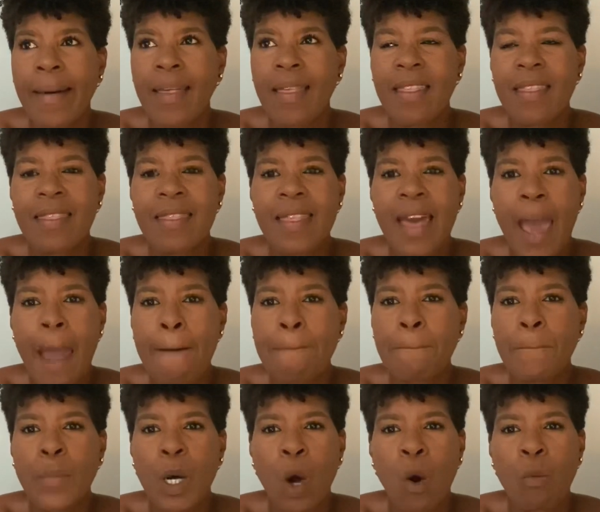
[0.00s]
that
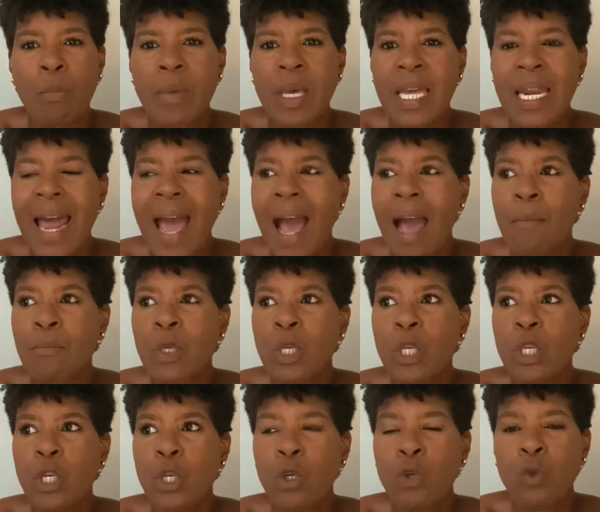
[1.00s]
moment. I'm
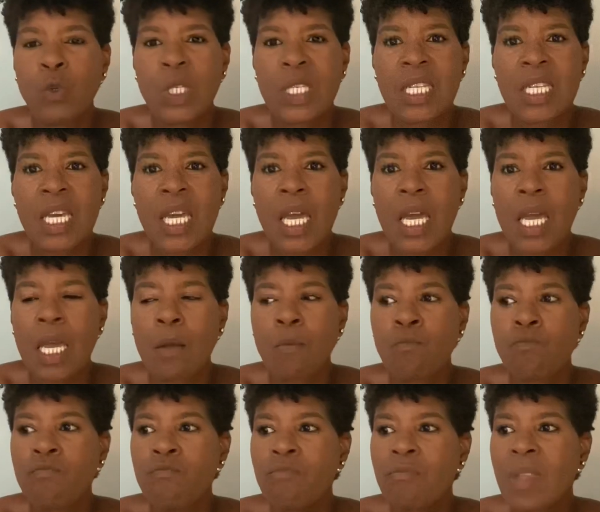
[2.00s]

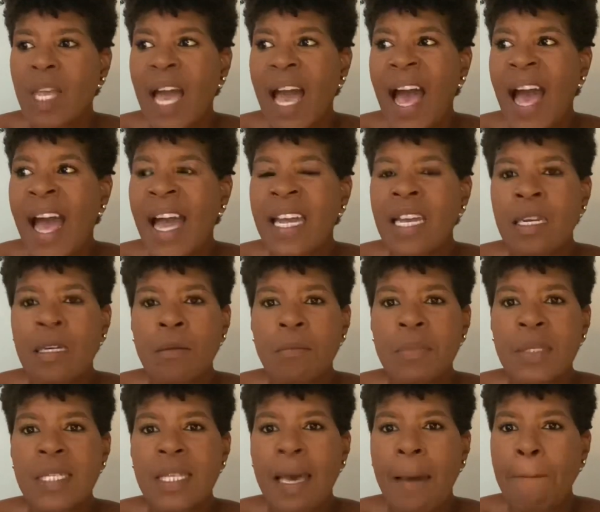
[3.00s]
using
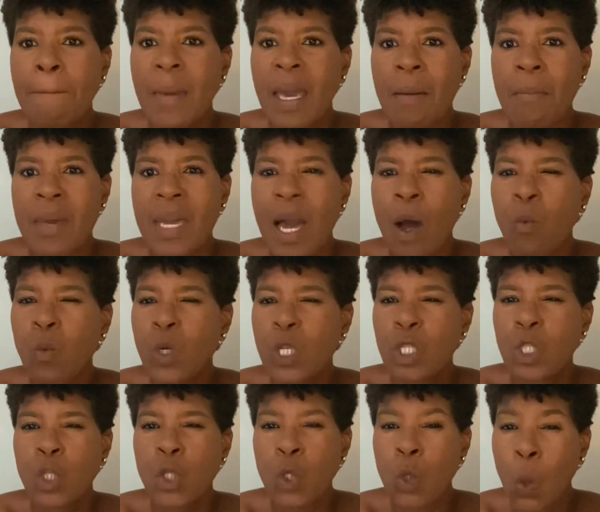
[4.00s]
items that maybe I
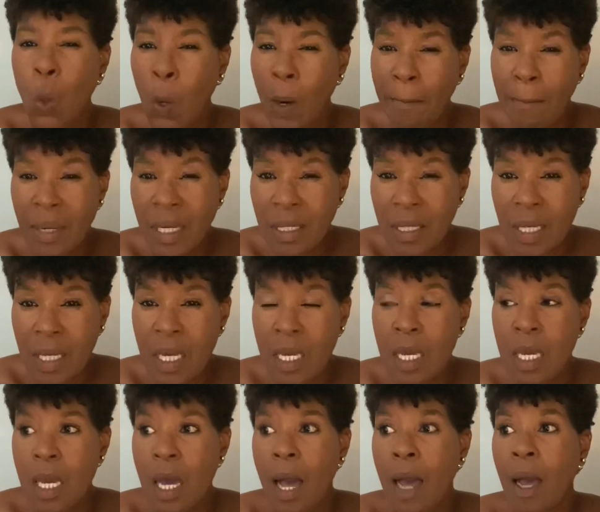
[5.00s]
wouldn't
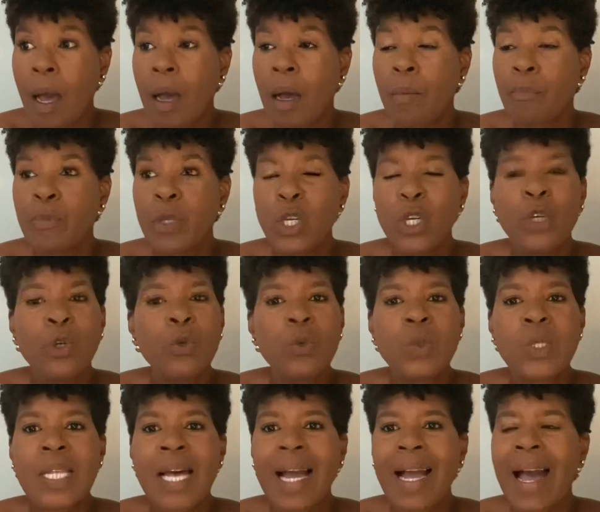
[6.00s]
normally um,
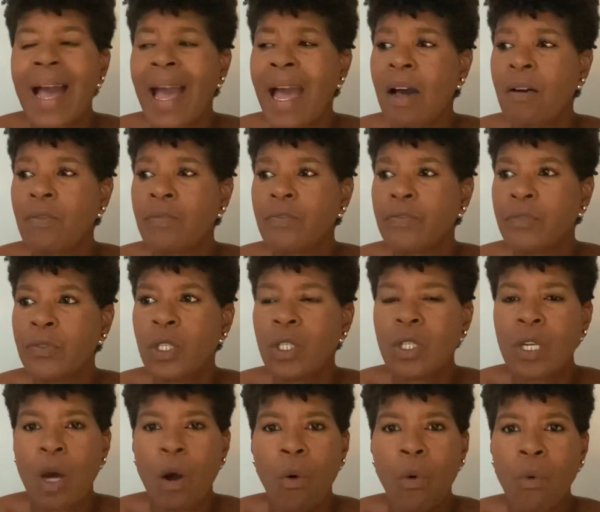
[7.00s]
use. Like I have, you
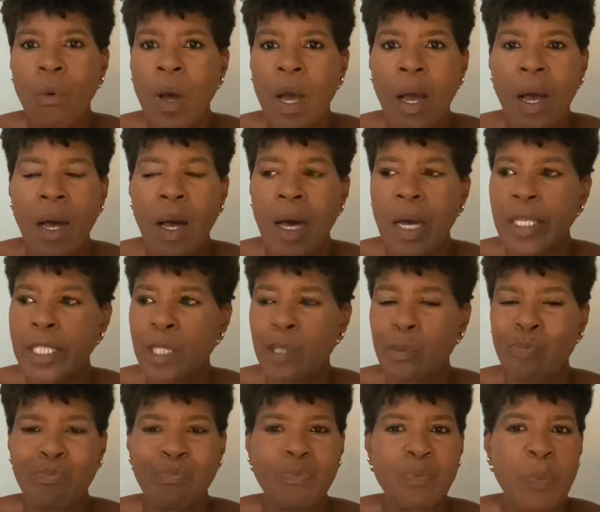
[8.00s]
know, a
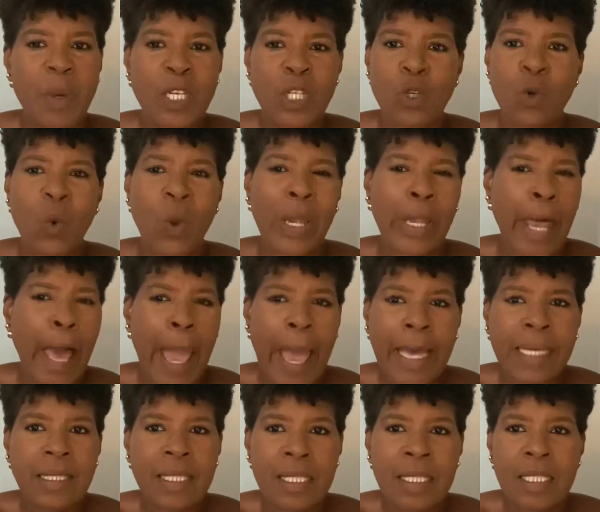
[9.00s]
special
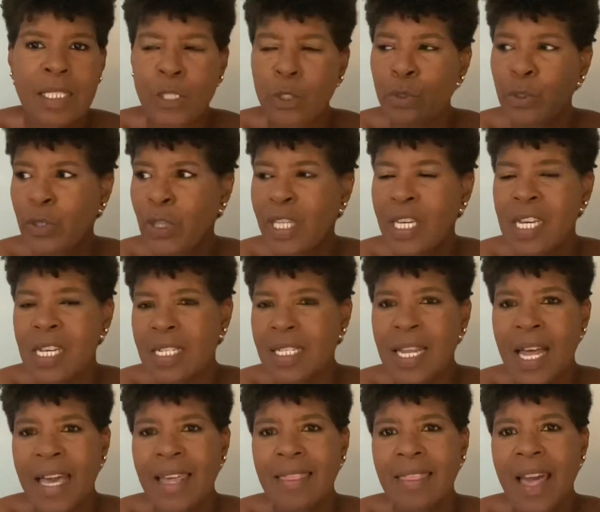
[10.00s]
glasses or things
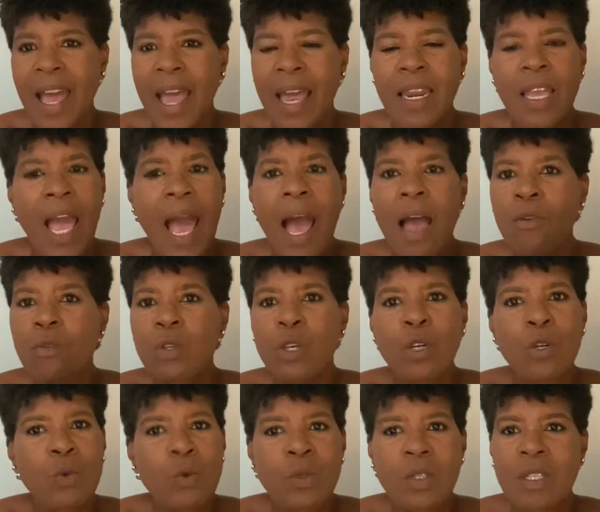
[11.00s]
like that. I'll
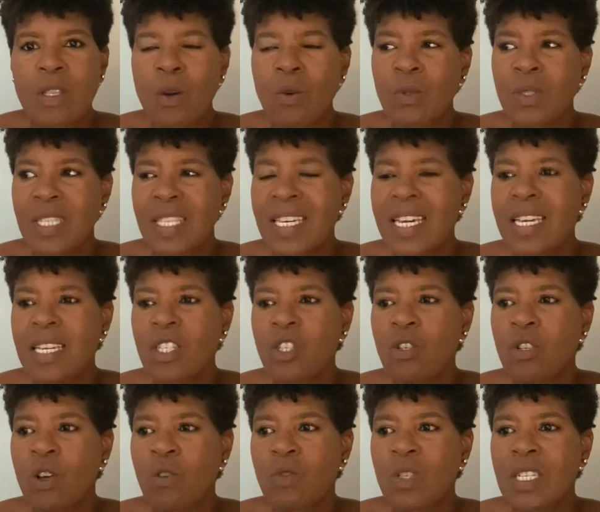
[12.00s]
use those things,
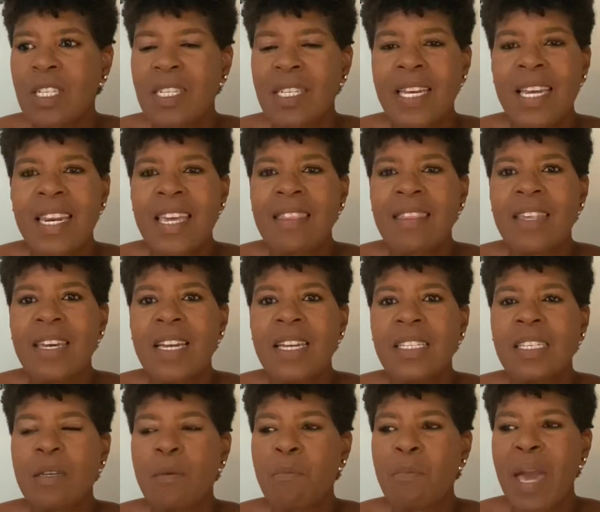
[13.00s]
you know, just anything
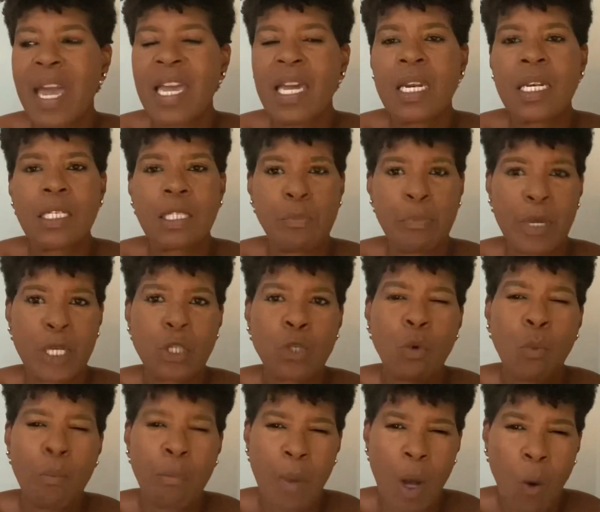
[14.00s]
to make it a
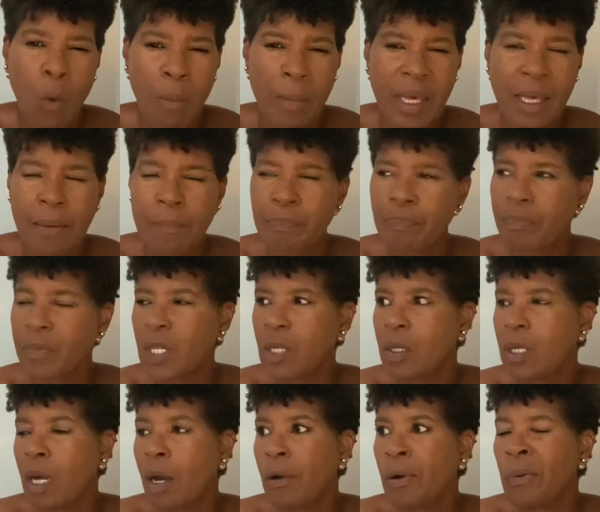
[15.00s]
special moment, you
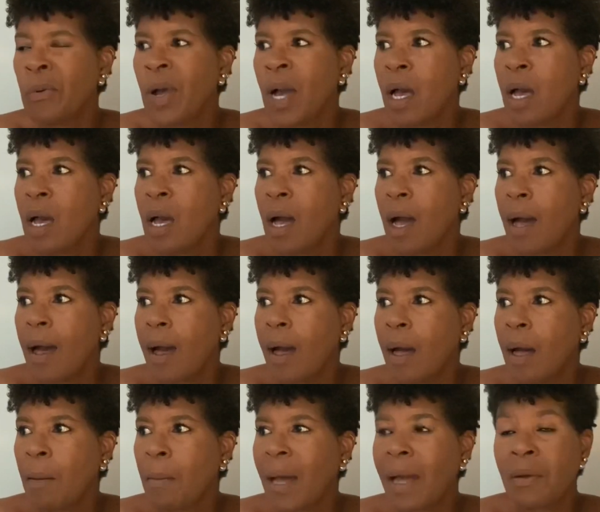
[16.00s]
know.
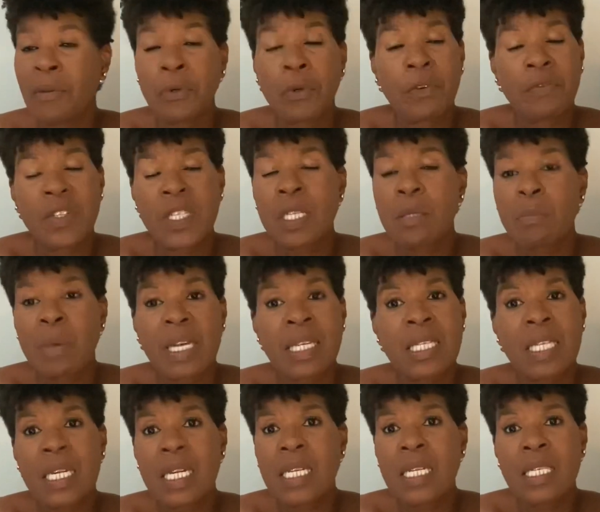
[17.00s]
Um, I don't know if this
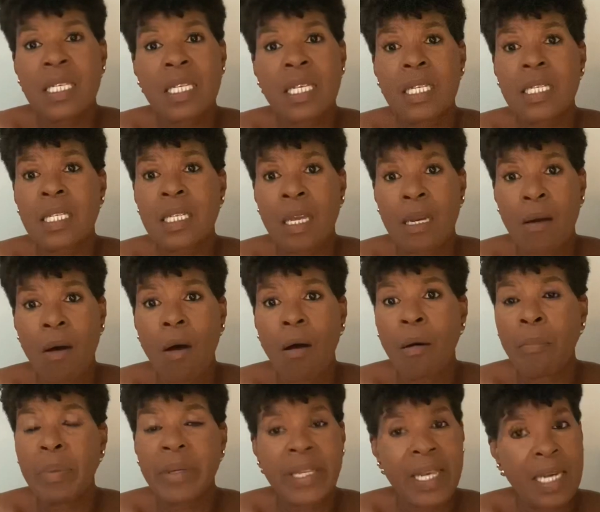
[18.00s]
makes any sense at
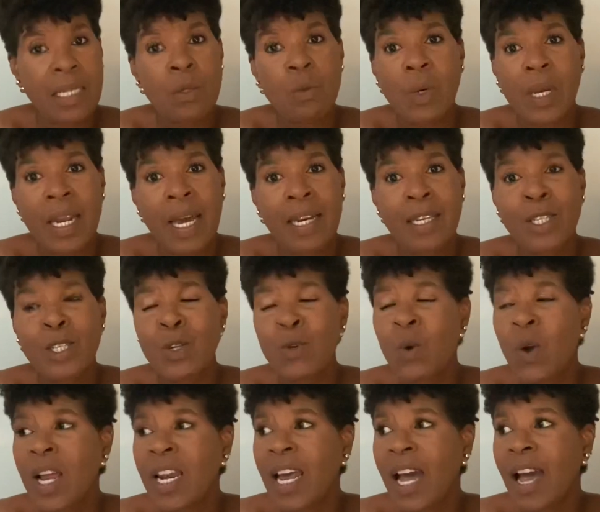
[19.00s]
all, but that's what I
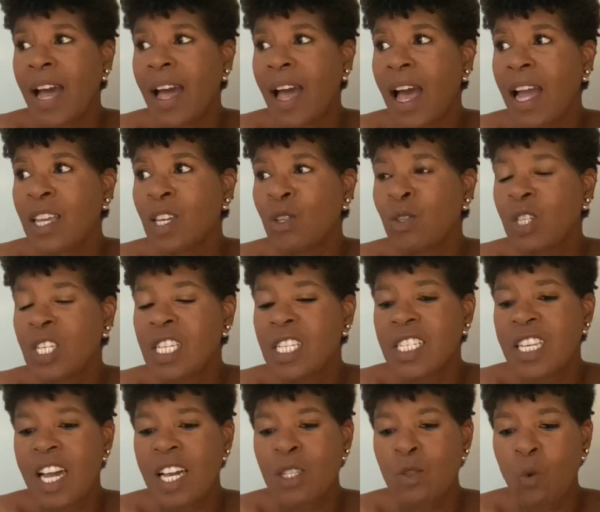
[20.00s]
do. And I, I usually
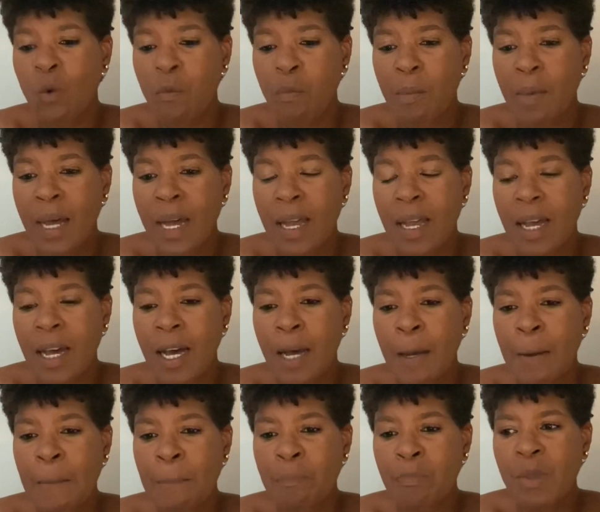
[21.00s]
text with my
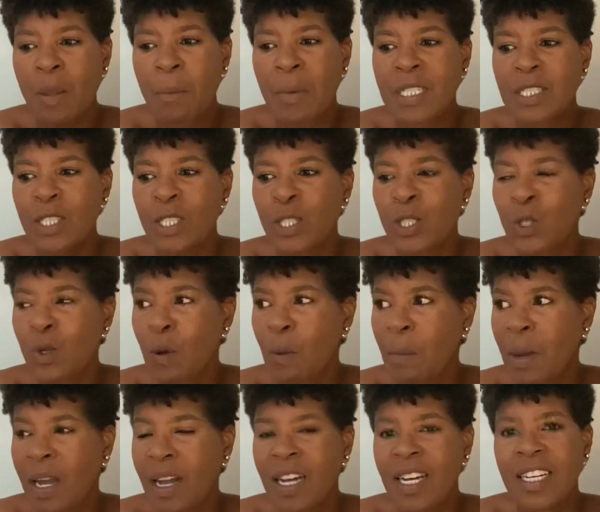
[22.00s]
um, my sister and
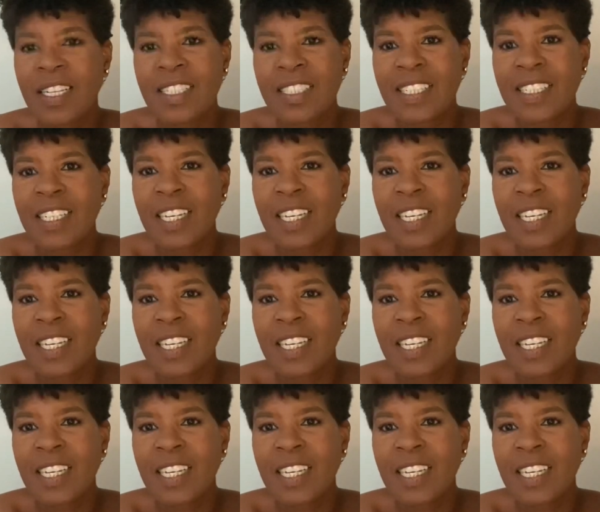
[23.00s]
my cousin,